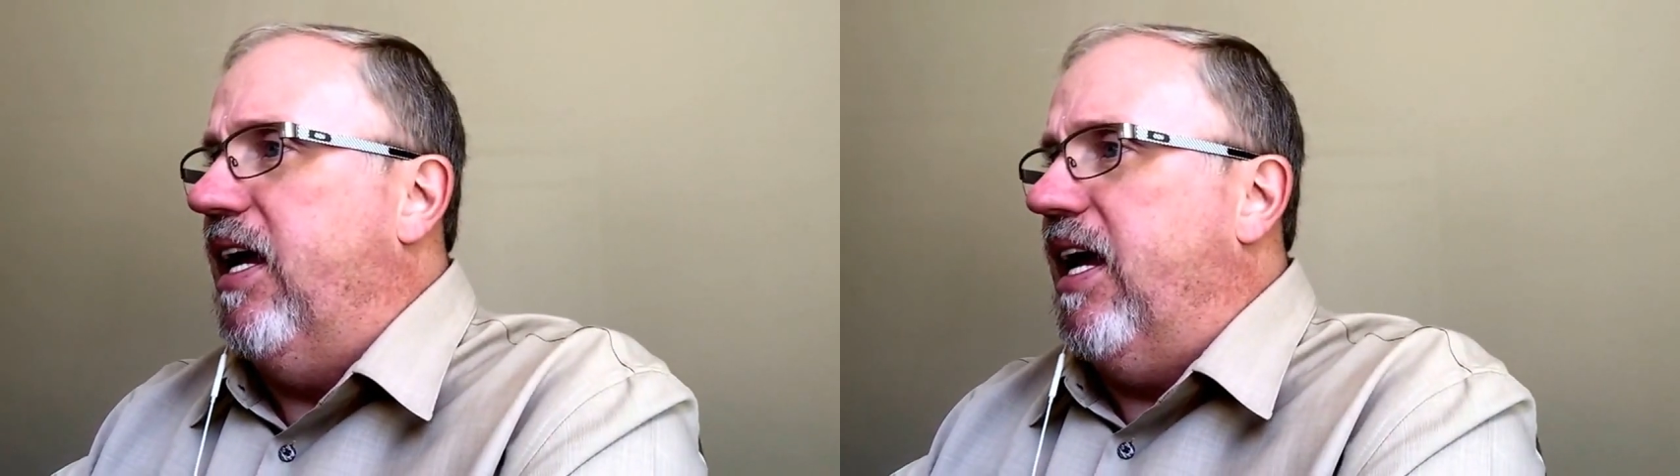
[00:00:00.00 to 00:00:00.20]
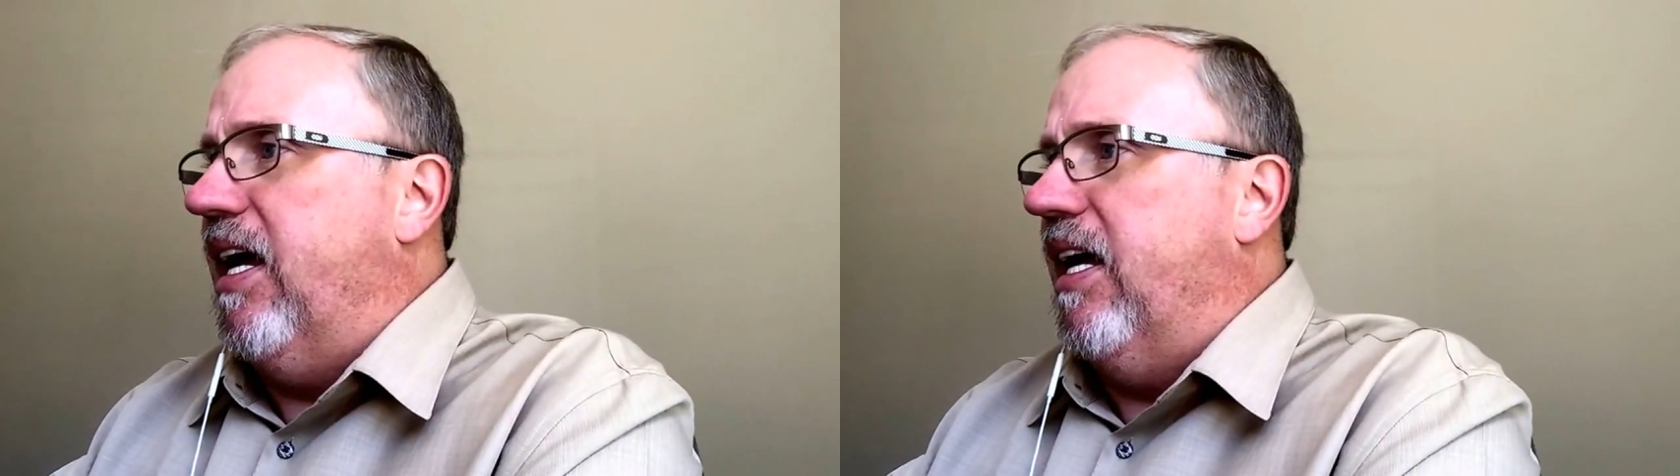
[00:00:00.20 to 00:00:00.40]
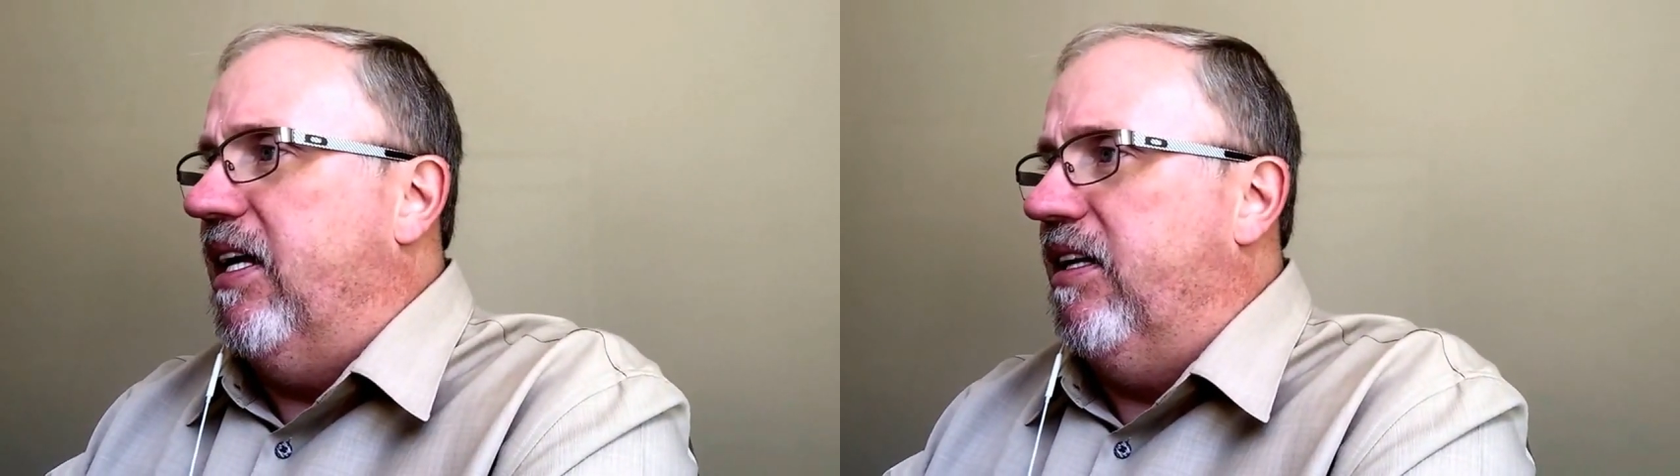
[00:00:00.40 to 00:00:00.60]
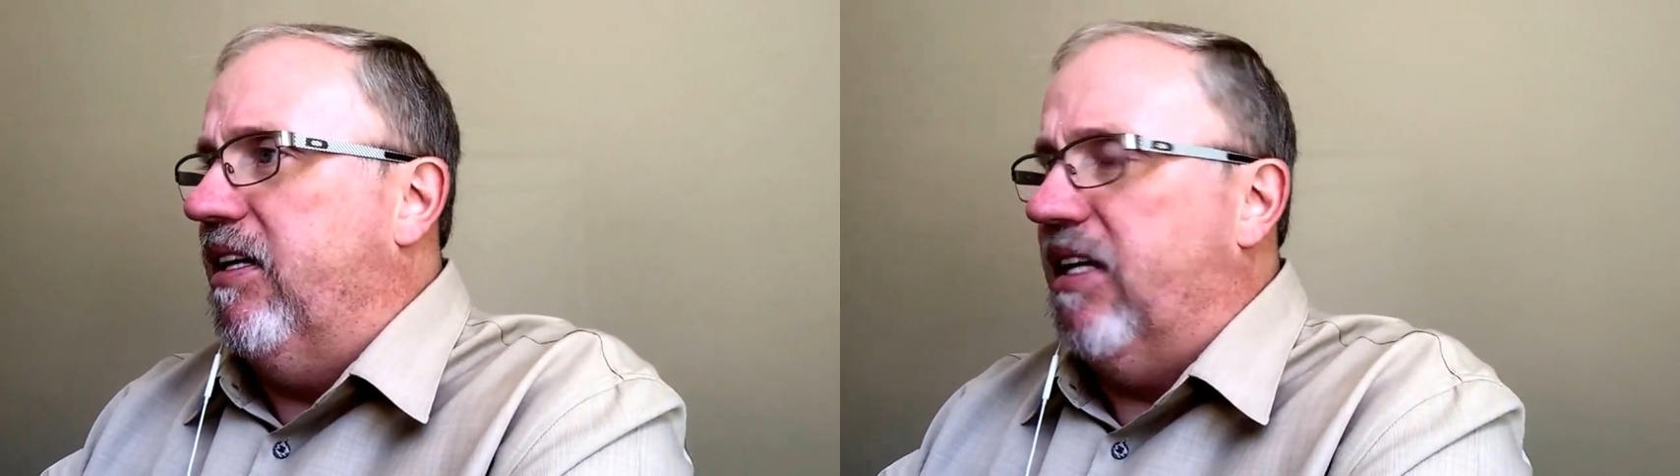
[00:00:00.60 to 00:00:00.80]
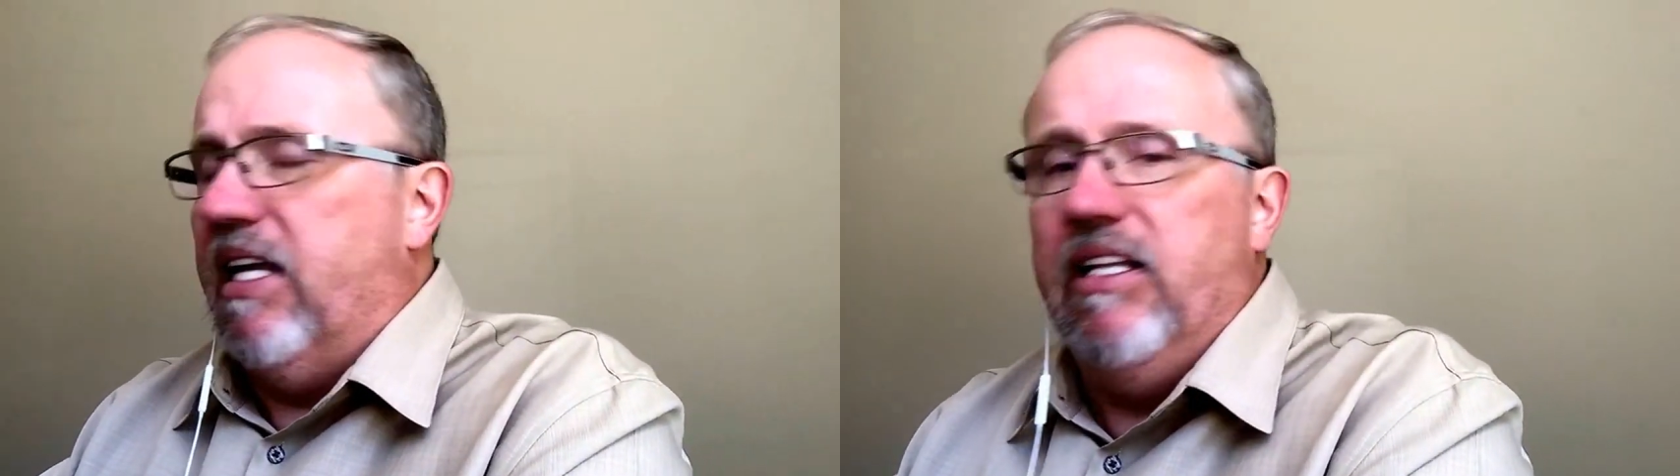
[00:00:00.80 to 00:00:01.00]
and,
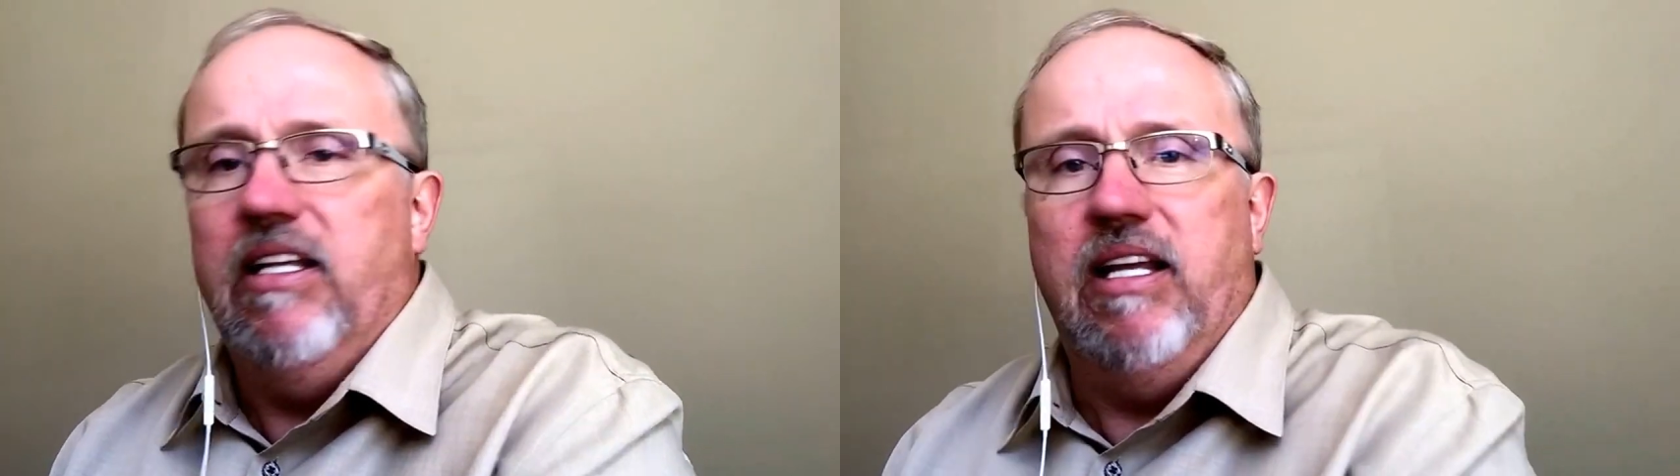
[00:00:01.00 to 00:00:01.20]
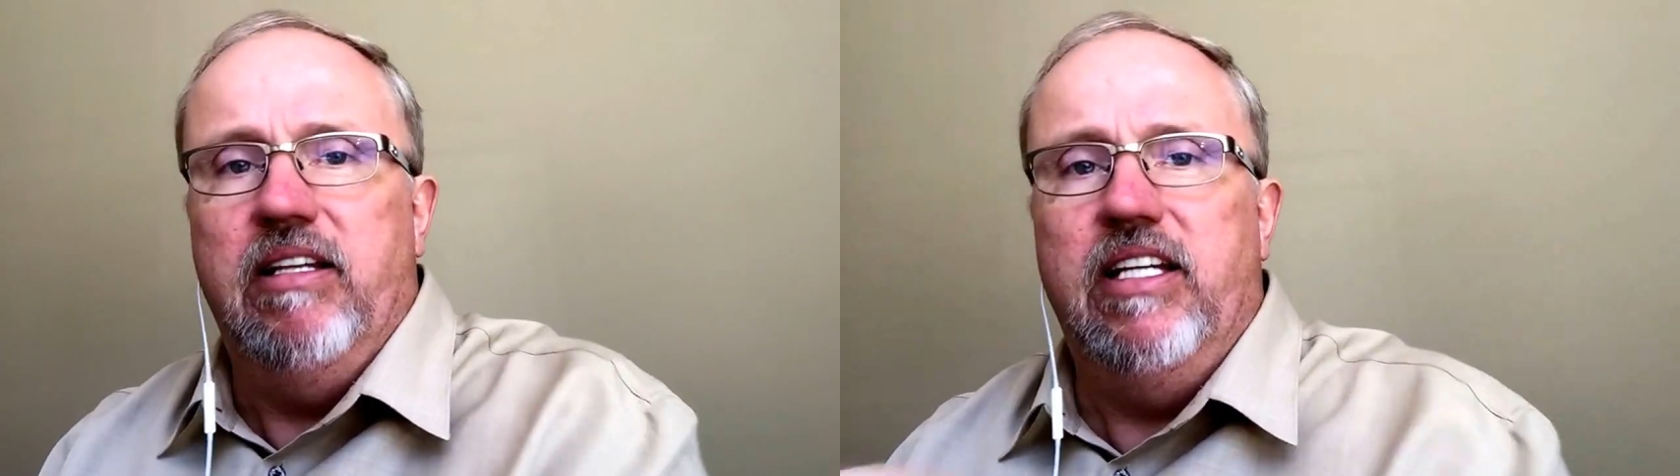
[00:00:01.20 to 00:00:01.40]
and, and